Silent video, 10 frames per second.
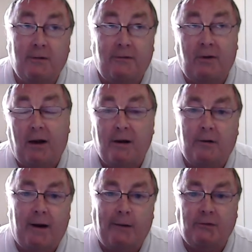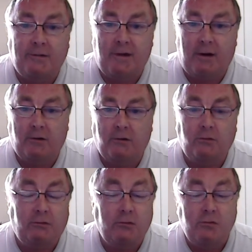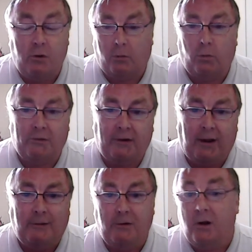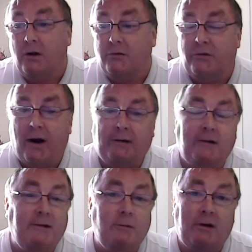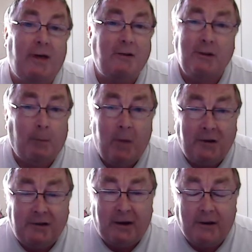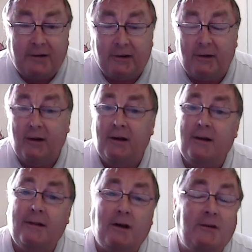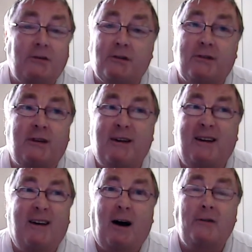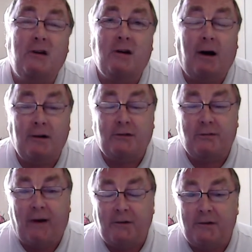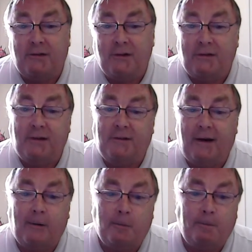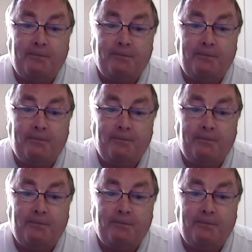flying around in there and you do not want to get dragged into it. That's not meditating, that's just having a nice fantasy sit down.